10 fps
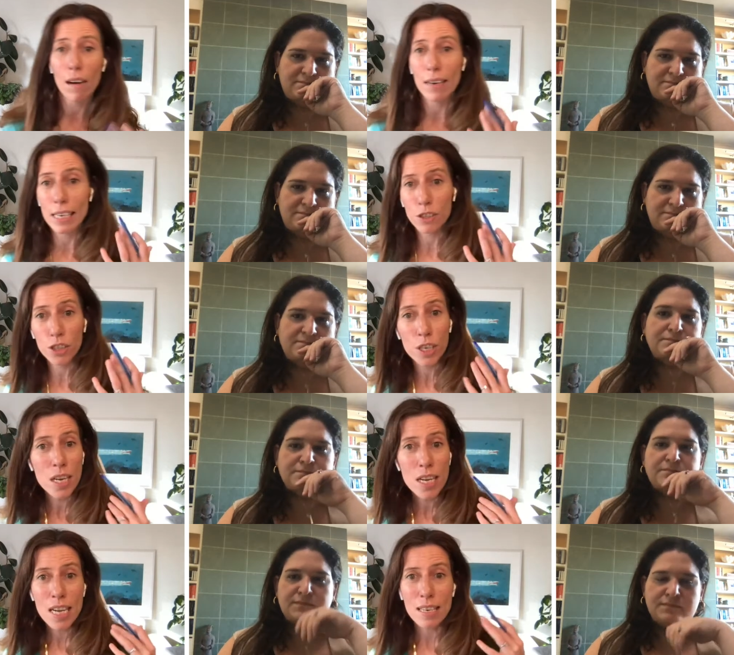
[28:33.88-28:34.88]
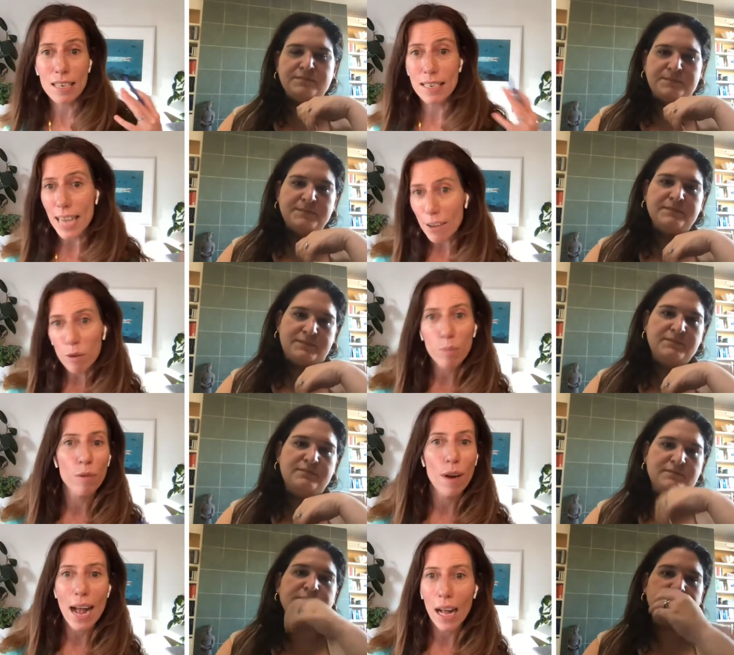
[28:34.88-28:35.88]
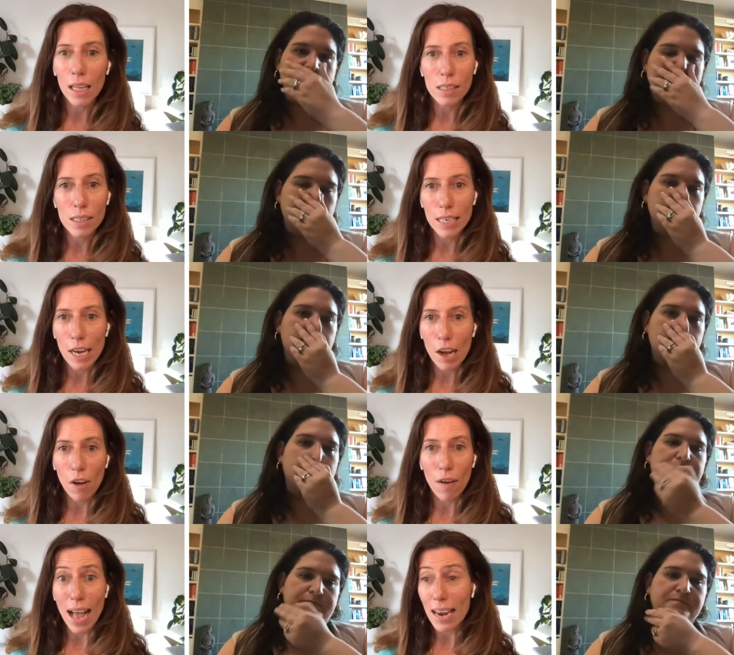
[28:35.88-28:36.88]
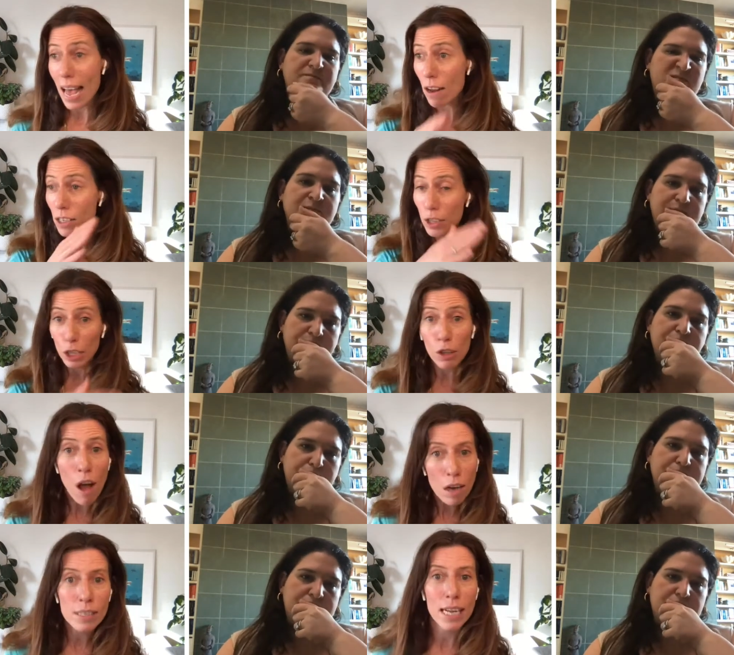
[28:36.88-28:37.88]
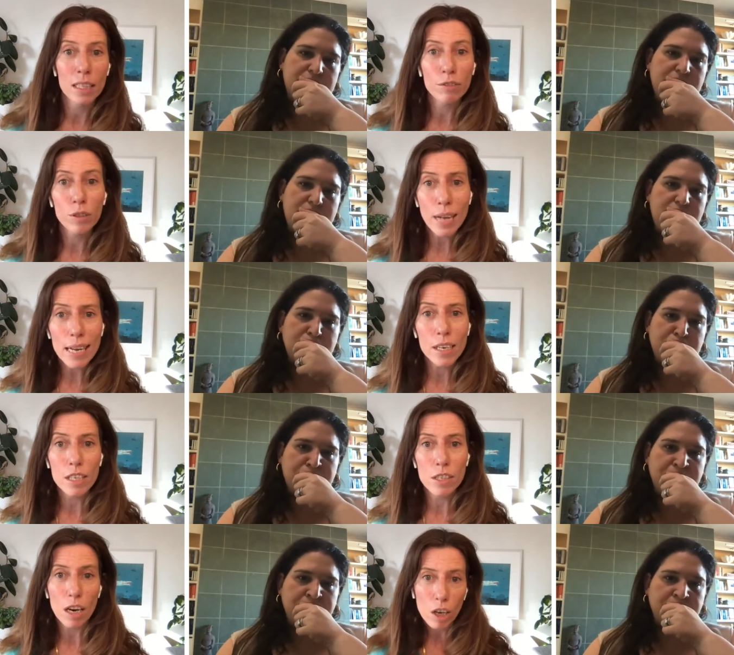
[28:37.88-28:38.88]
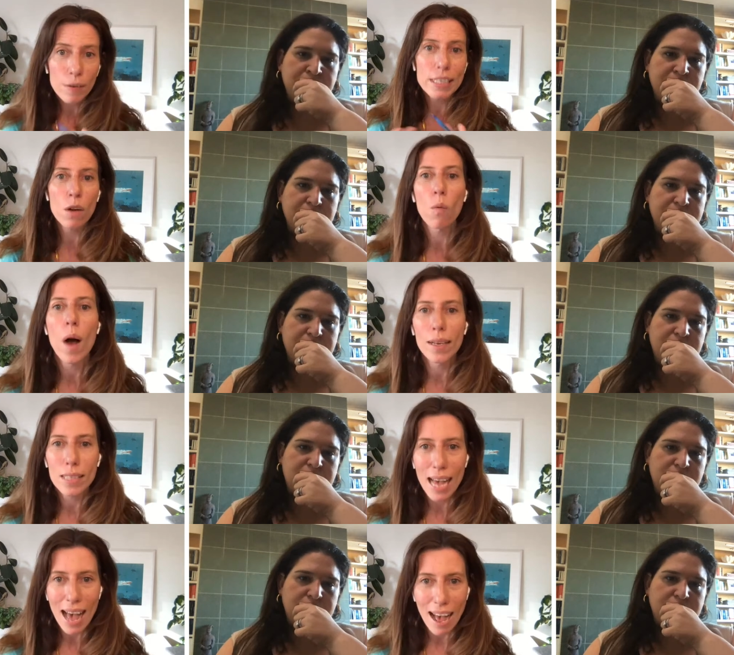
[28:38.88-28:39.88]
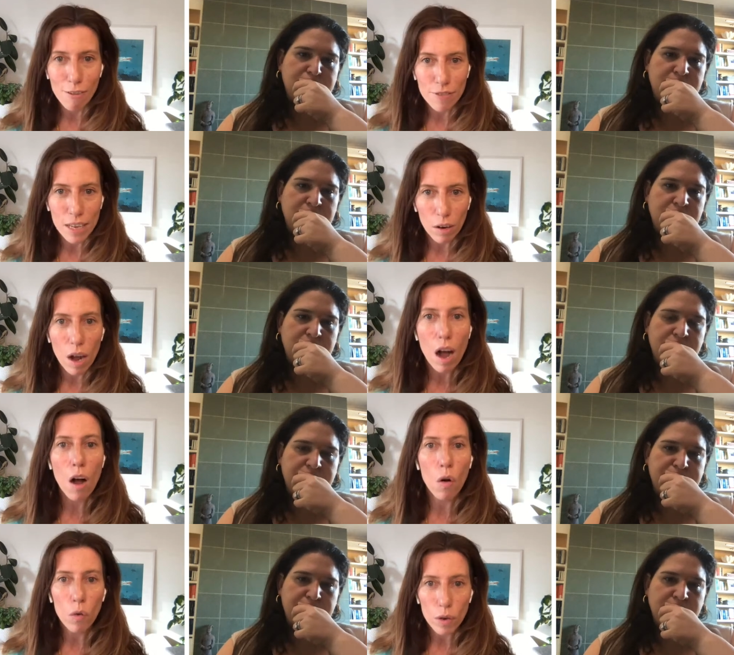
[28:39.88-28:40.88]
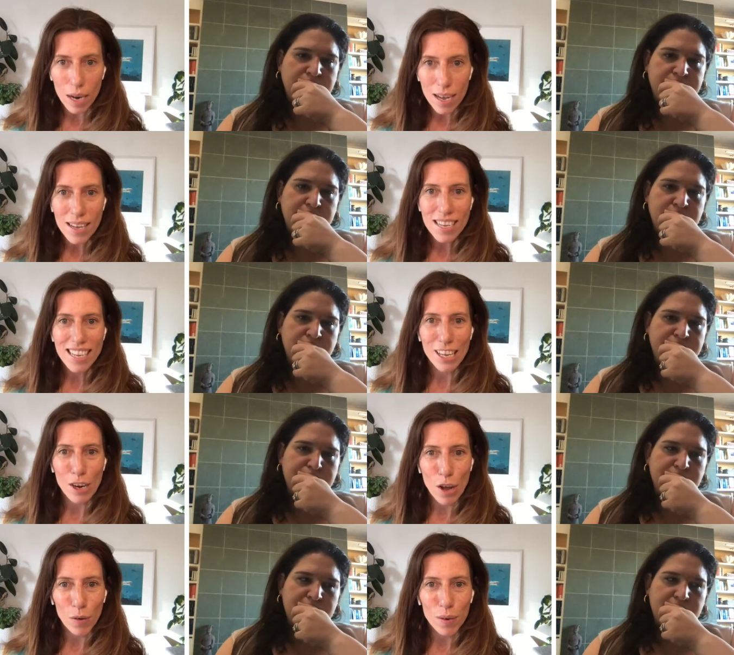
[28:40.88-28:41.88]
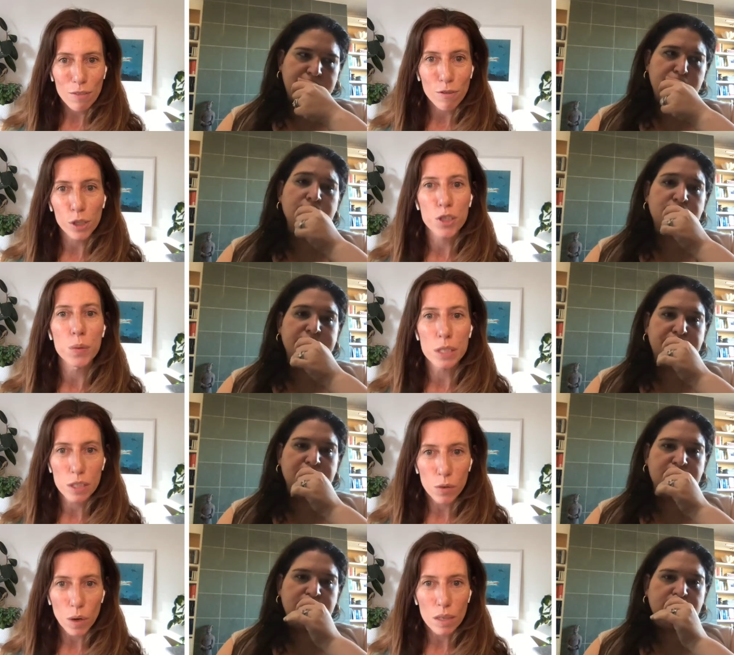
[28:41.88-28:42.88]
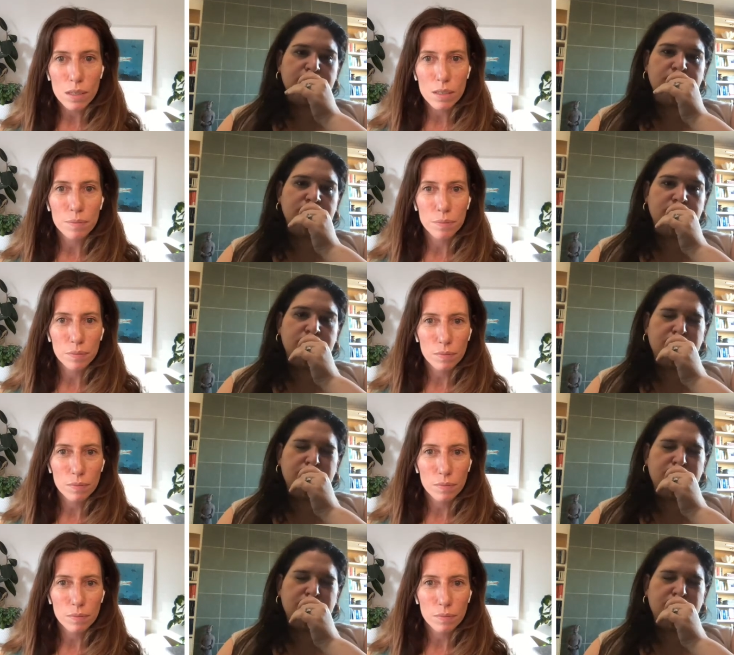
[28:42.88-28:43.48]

Speaker 1: Parrish, David Perell's, you know, and, and also the long tail of creators are going to want to have their own, you know, virtual schools.